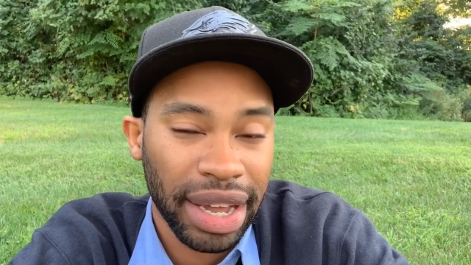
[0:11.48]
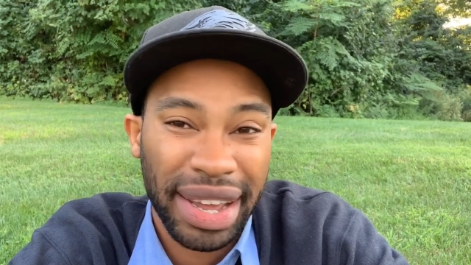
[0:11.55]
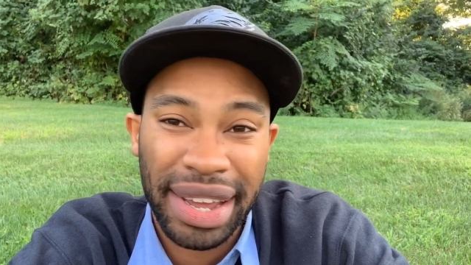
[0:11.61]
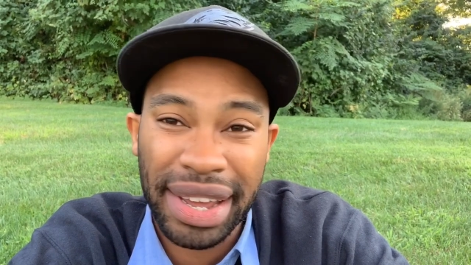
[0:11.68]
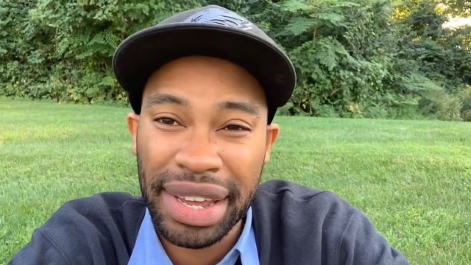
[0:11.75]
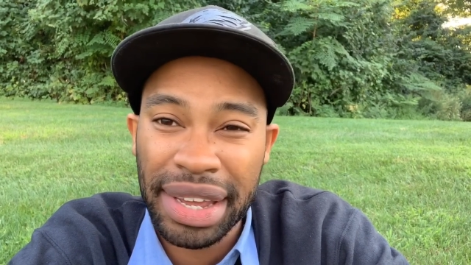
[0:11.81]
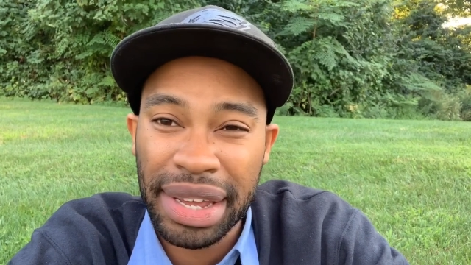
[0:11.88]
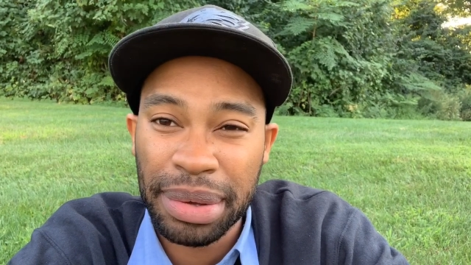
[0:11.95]

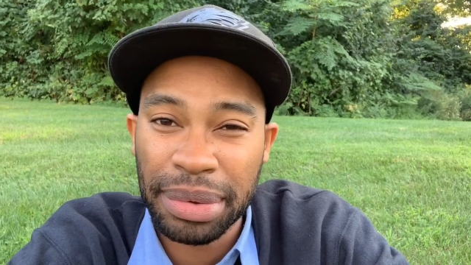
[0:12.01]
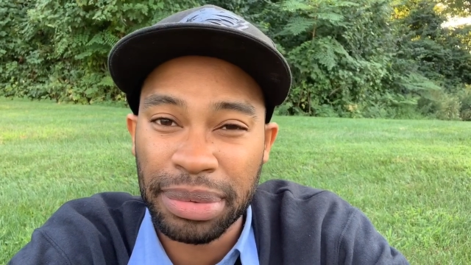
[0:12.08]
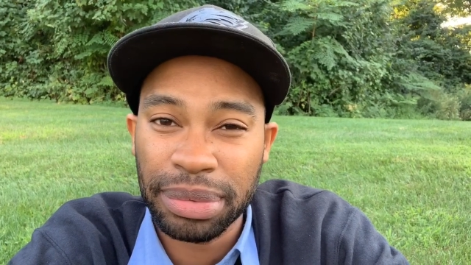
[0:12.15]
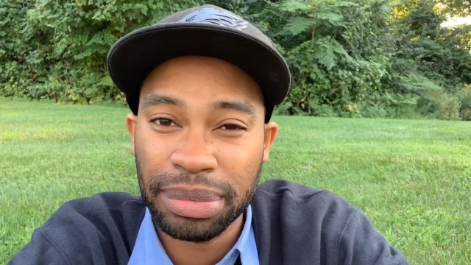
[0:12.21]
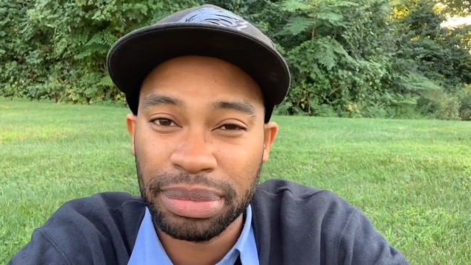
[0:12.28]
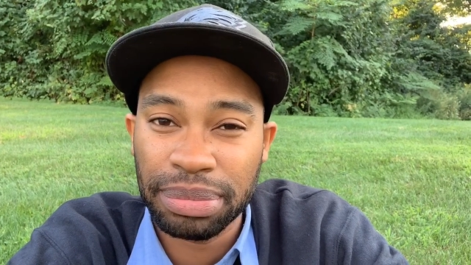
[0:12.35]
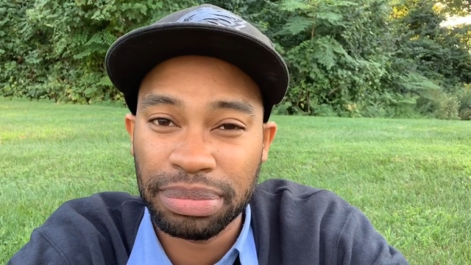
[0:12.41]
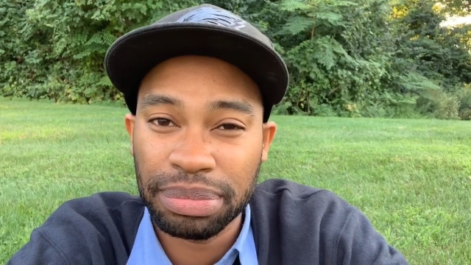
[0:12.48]
I
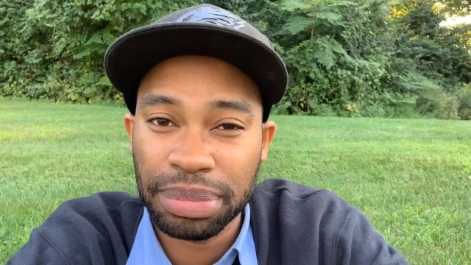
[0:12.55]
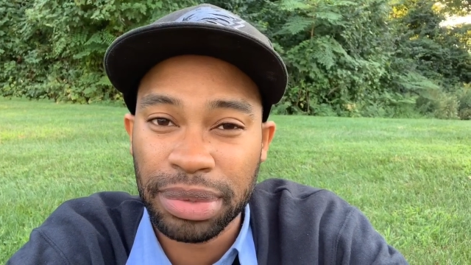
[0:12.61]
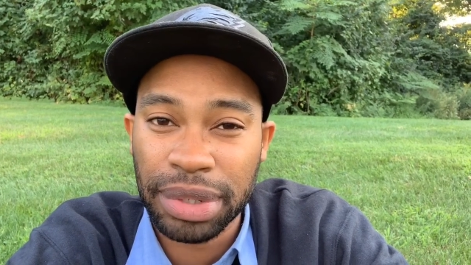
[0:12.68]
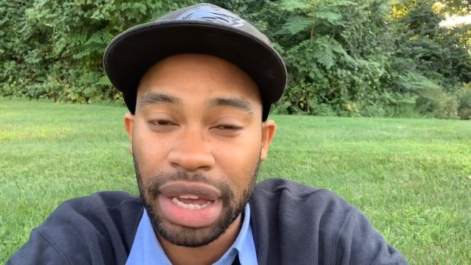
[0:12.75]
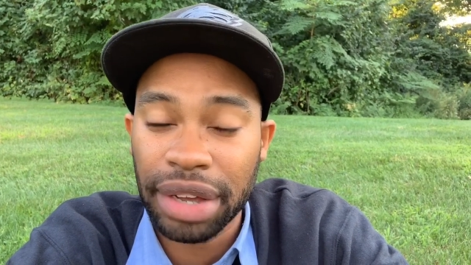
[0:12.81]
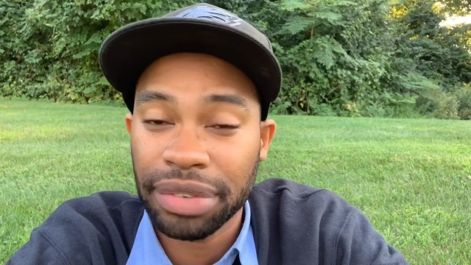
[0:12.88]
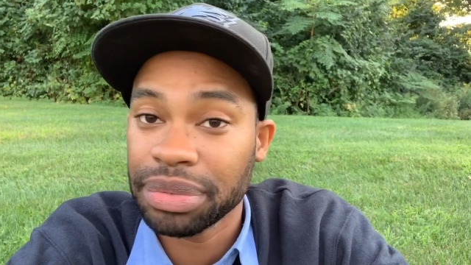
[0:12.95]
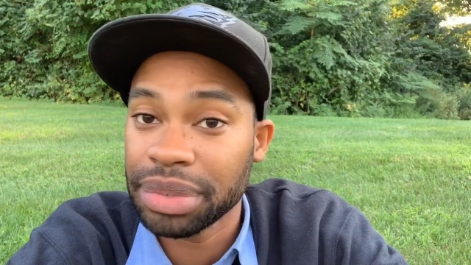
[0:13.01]

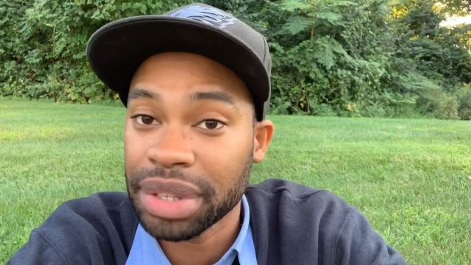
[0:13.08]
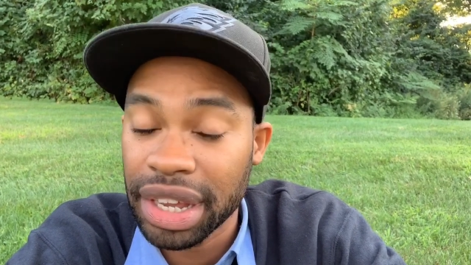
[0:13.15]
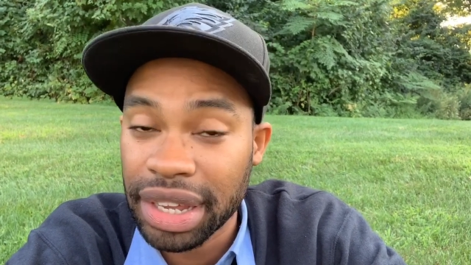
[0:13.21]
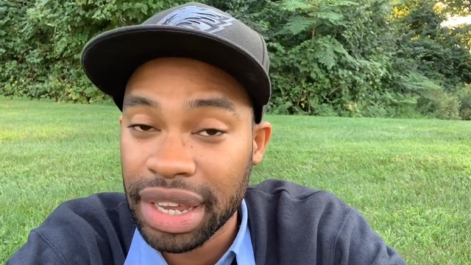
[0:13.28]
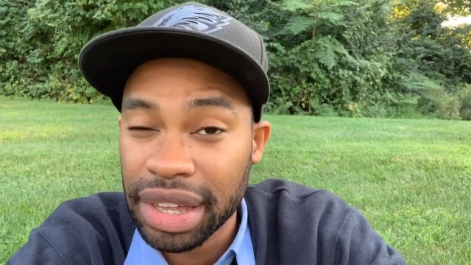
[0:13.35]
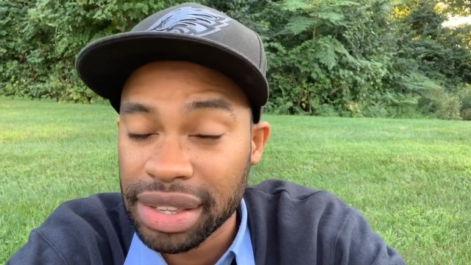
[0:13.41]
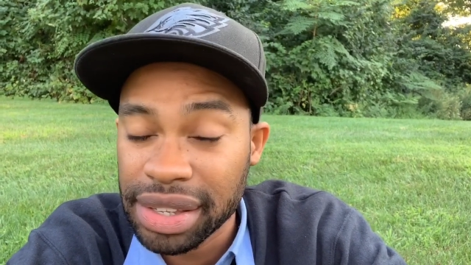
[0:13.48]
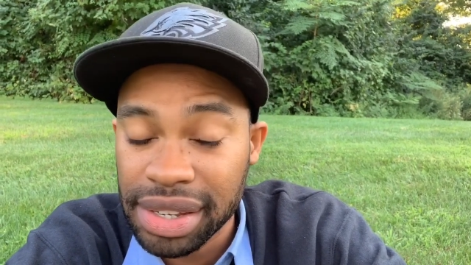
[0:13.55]
got from
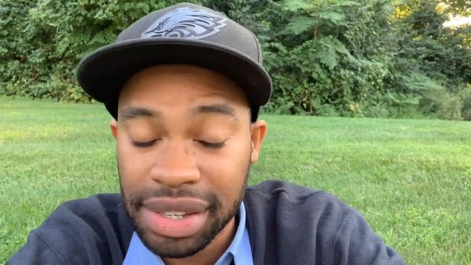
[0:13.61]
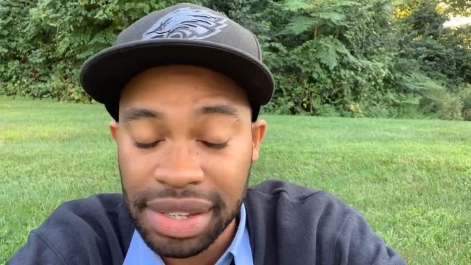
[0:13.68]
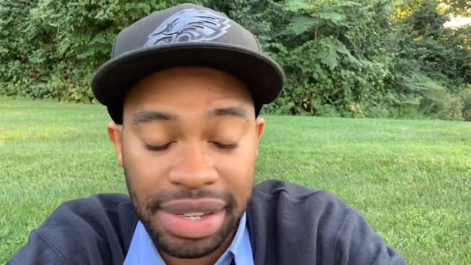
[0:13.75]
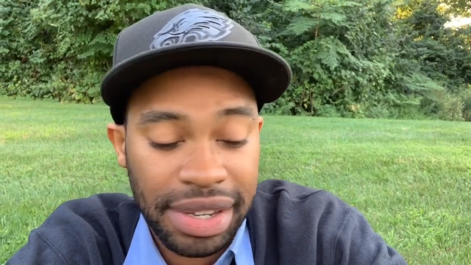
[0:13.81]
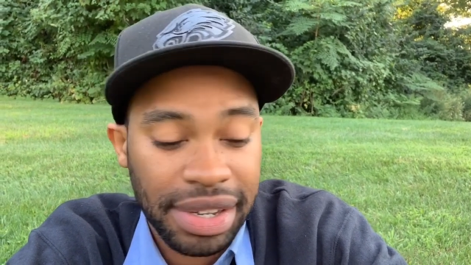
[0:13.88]
NetGalley.